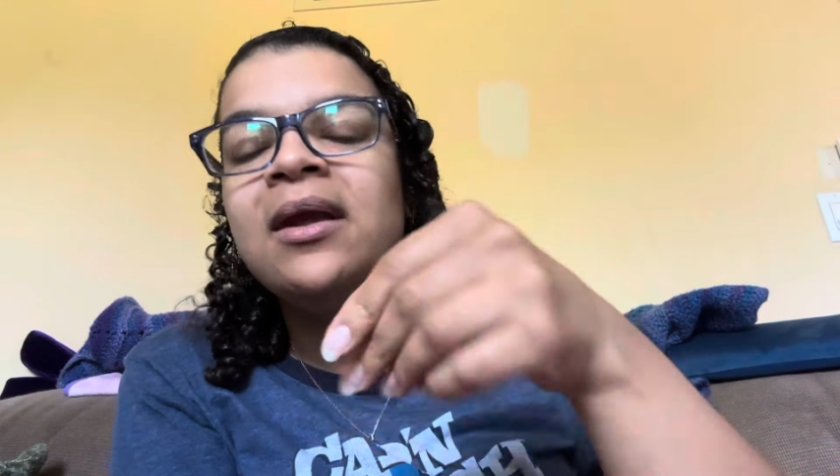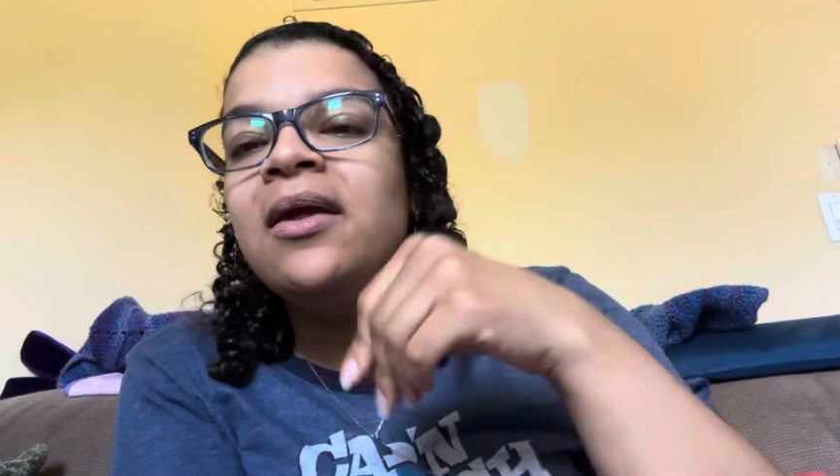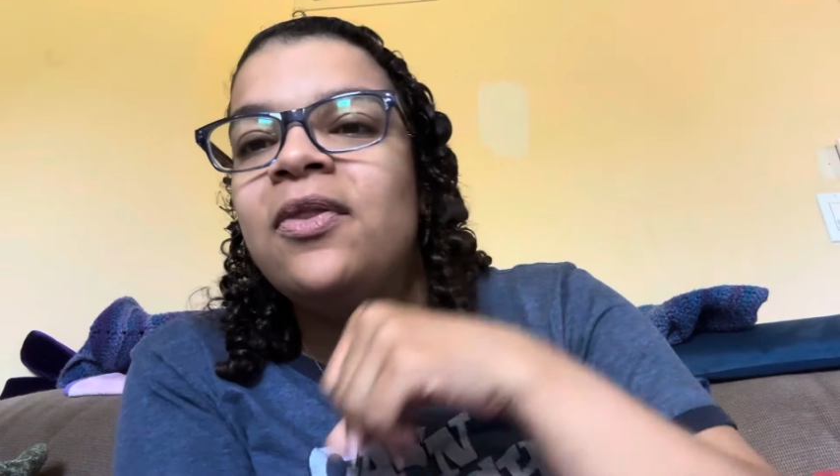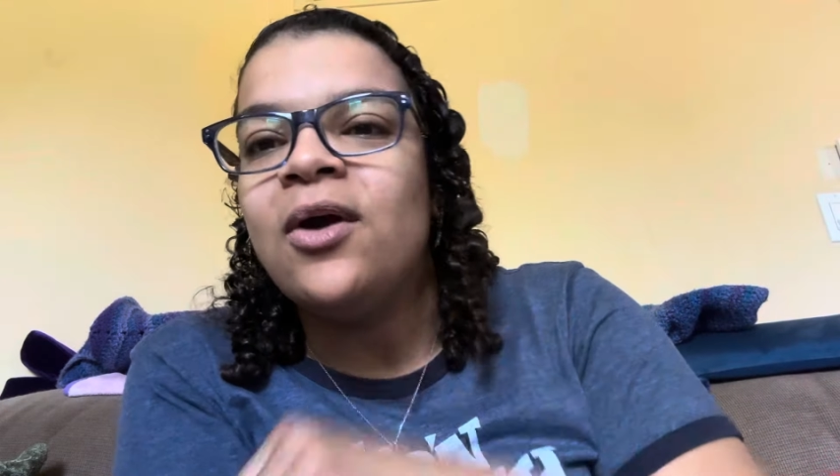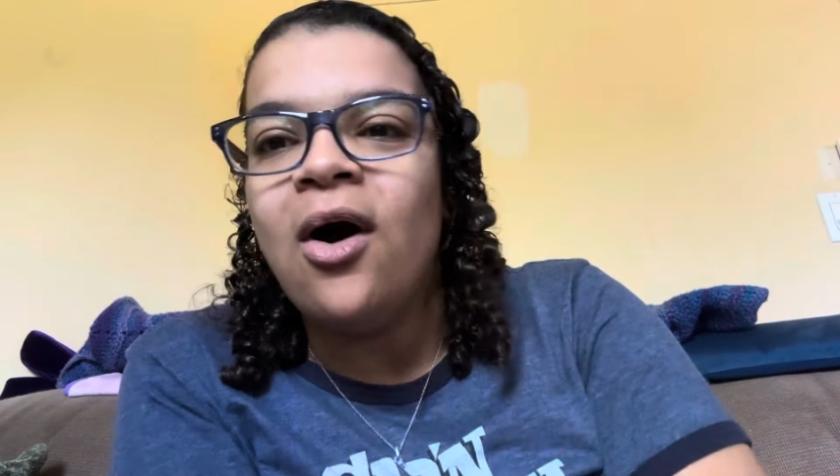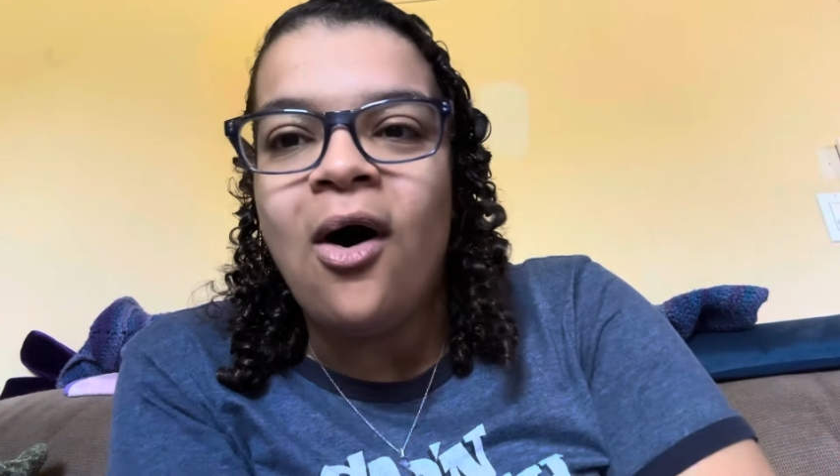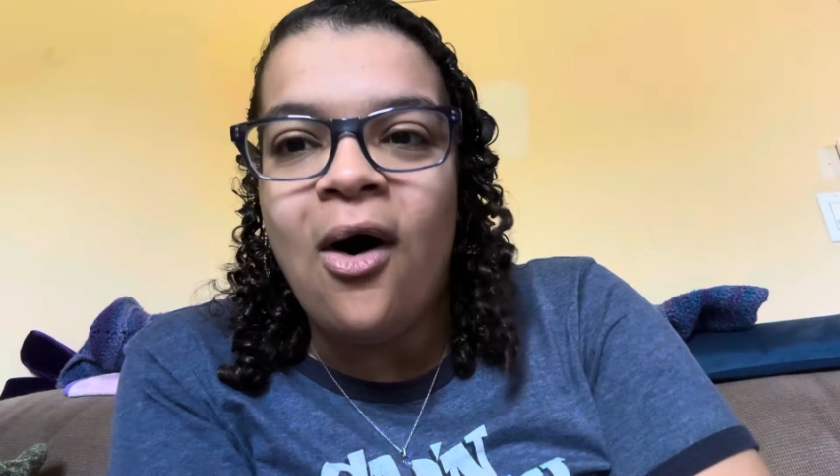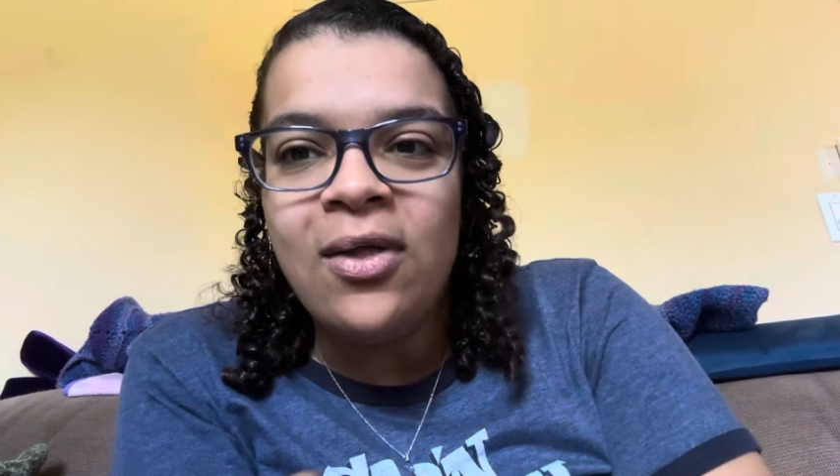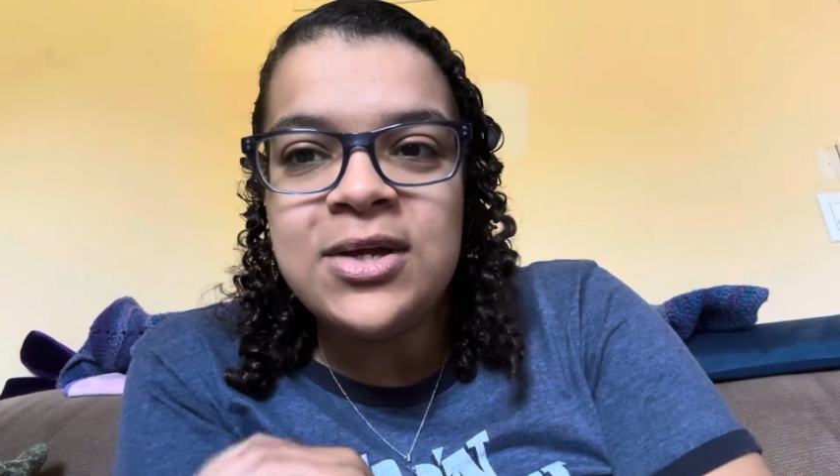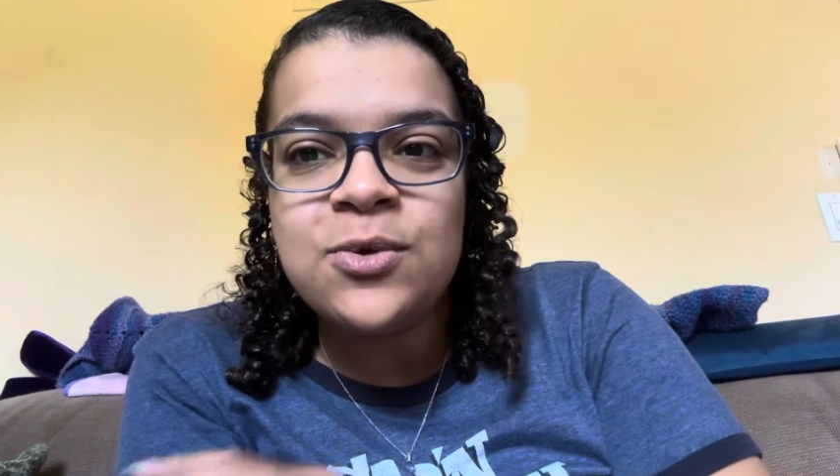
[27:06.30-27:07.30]
The
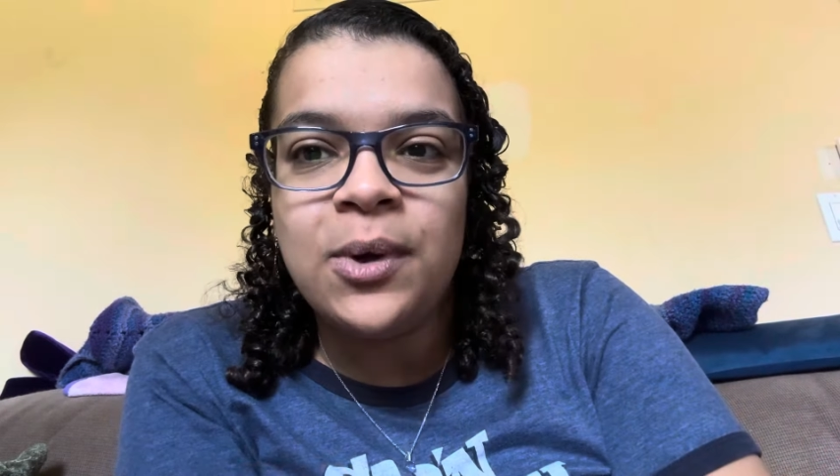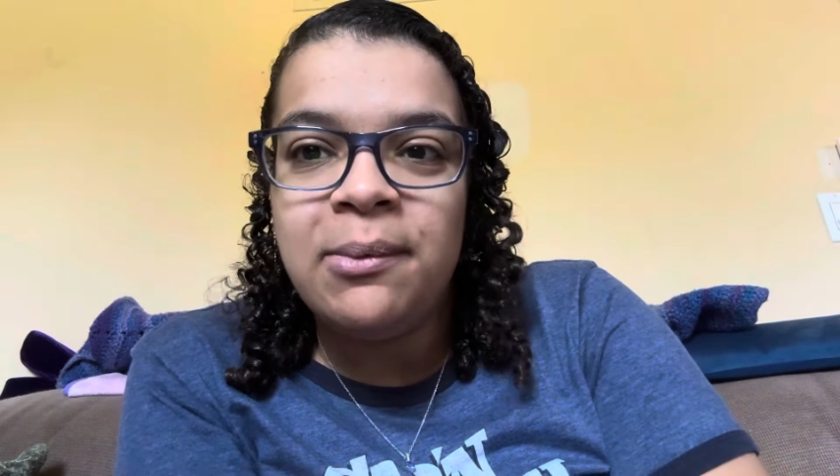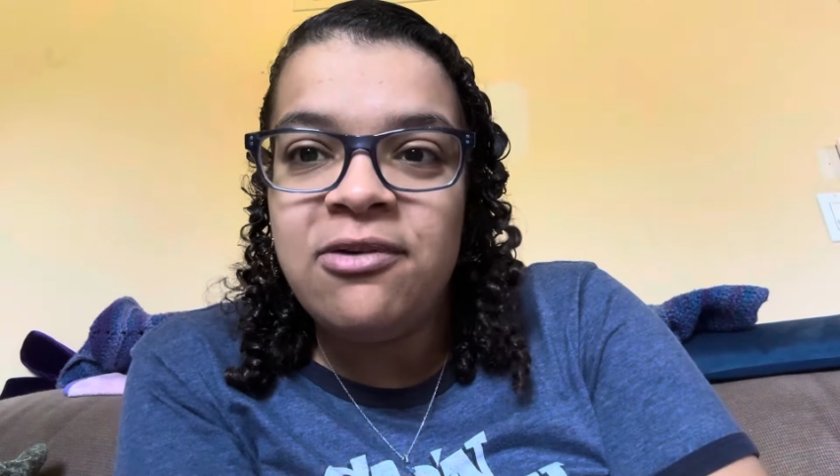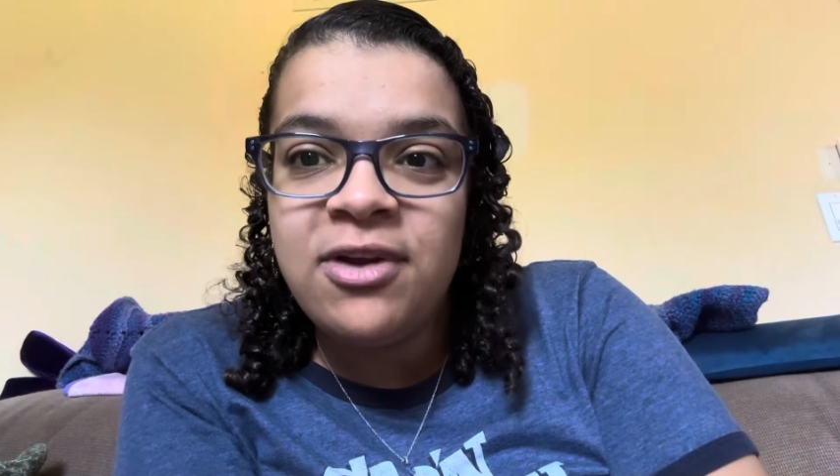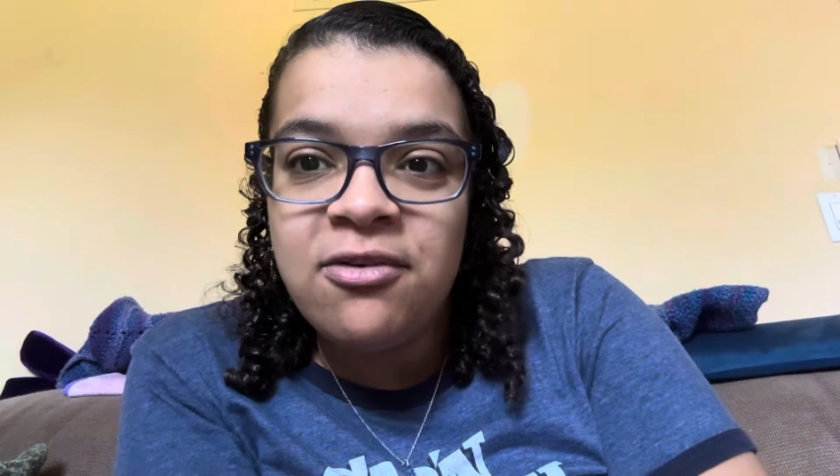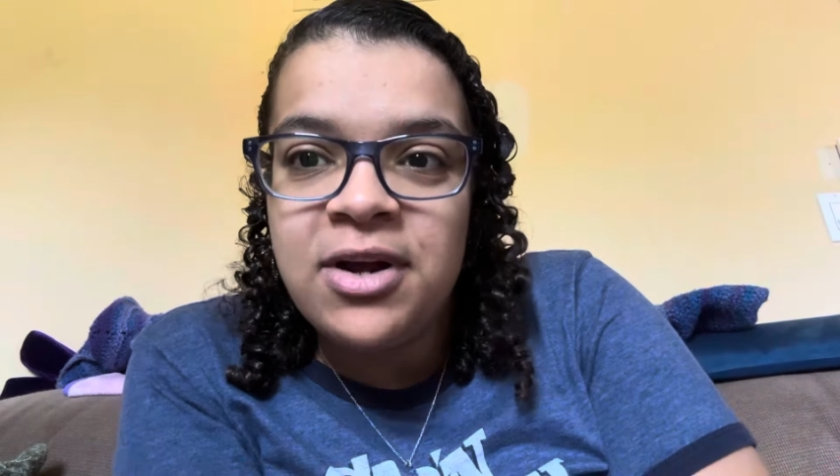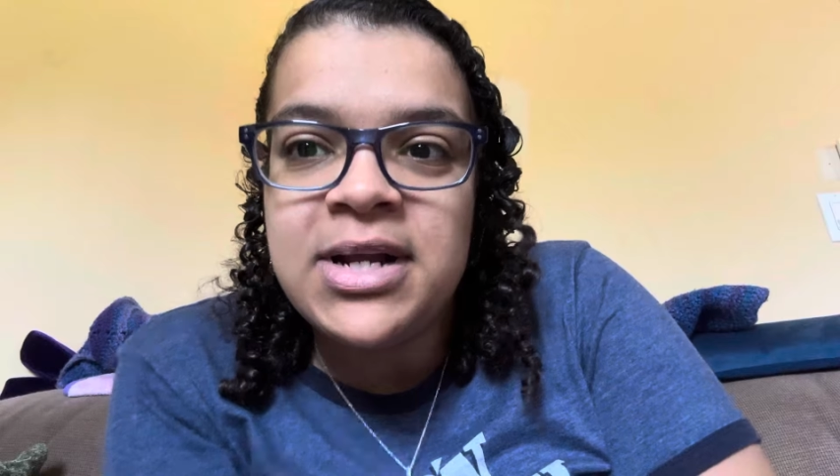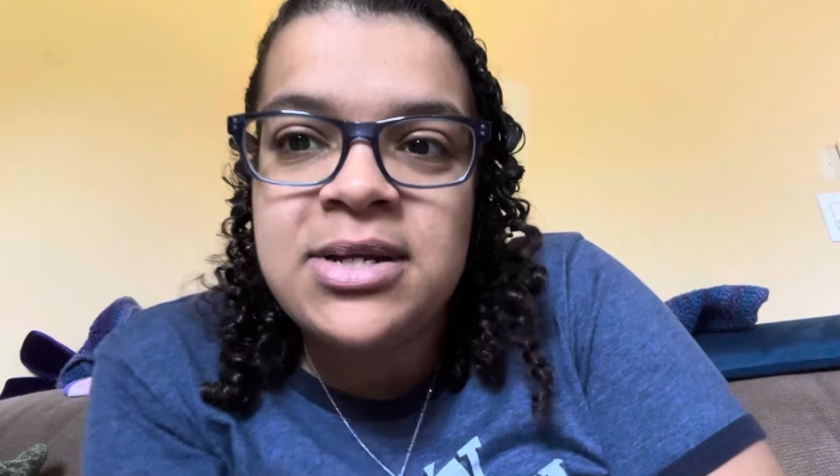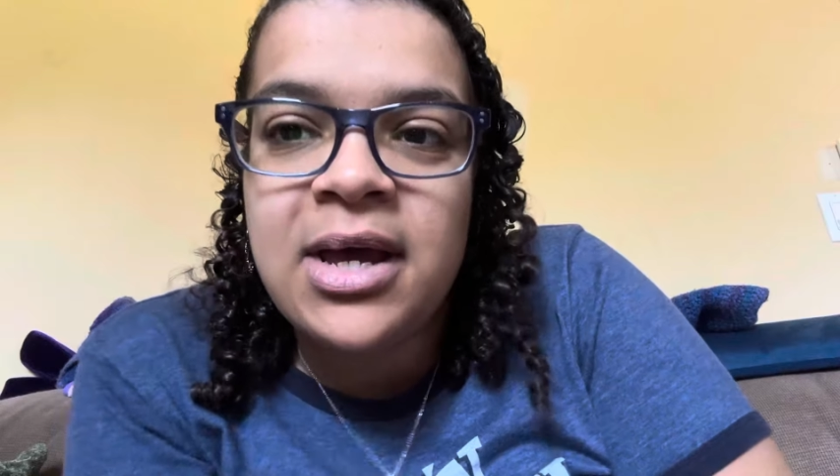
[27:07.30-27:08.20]
Call is one of my favorite